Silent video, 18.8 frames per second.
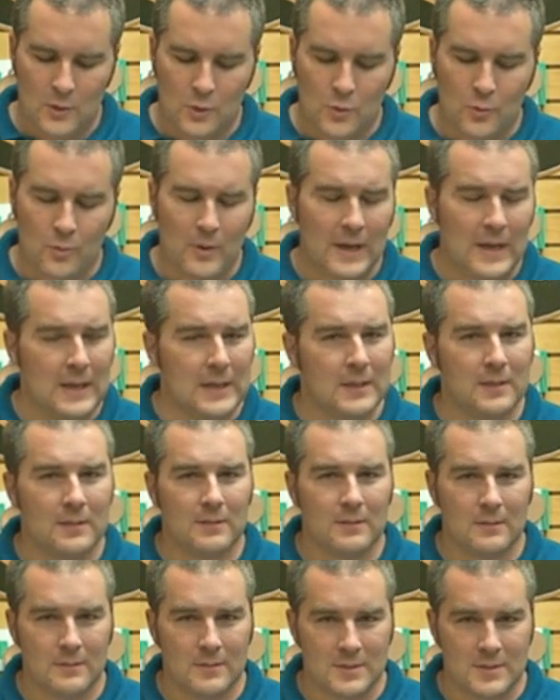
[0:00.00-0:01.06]
Great
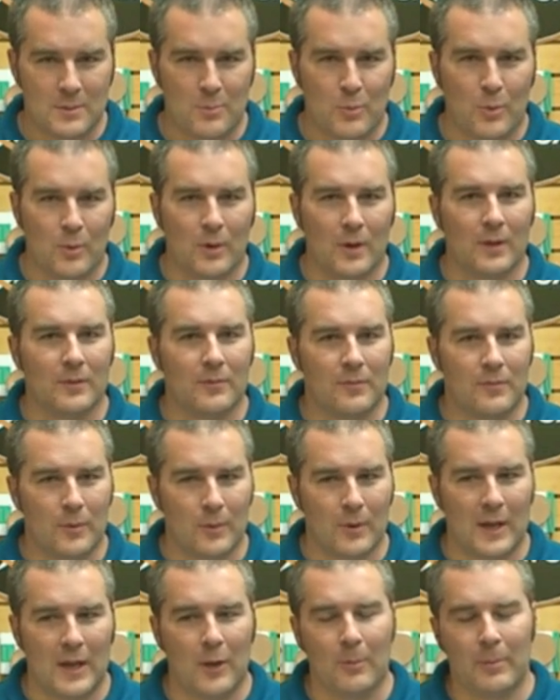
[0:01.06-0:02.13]
support
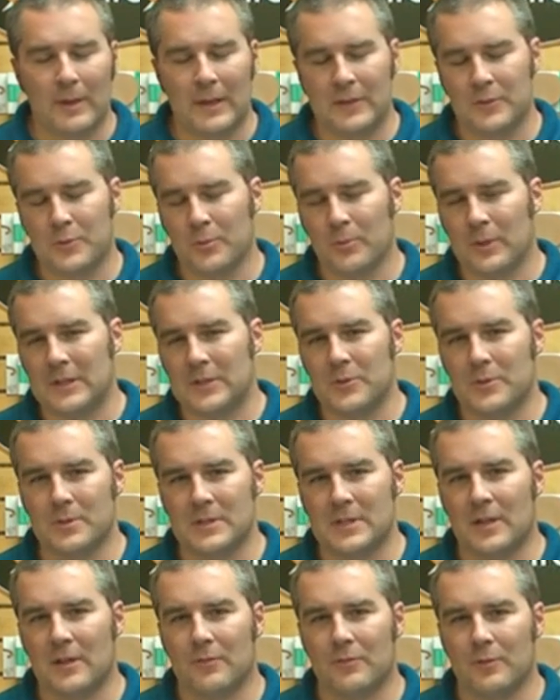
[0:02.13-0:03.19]
for helping to rid
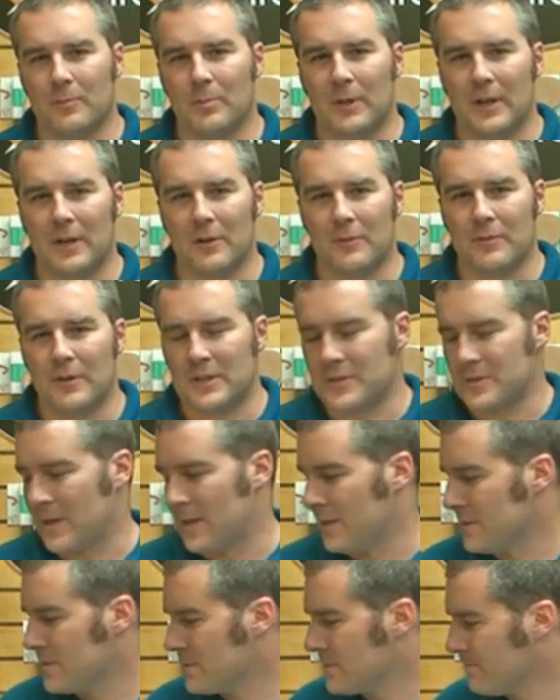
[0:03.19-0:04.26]
yourself of plantar
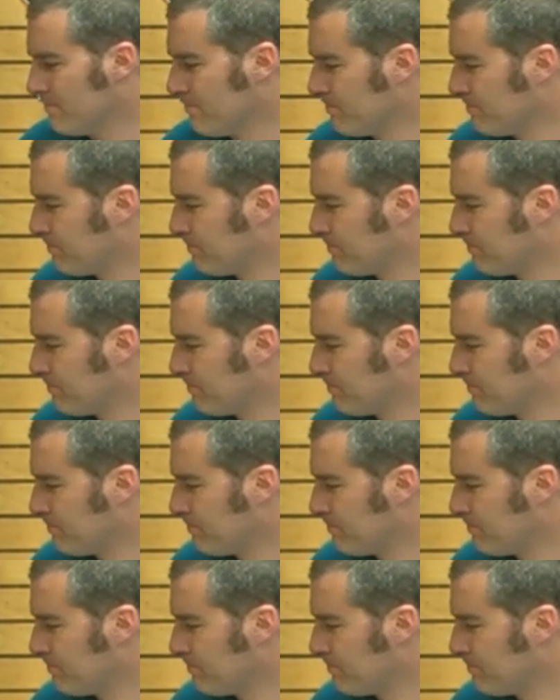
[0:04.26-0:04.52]
fasciitis.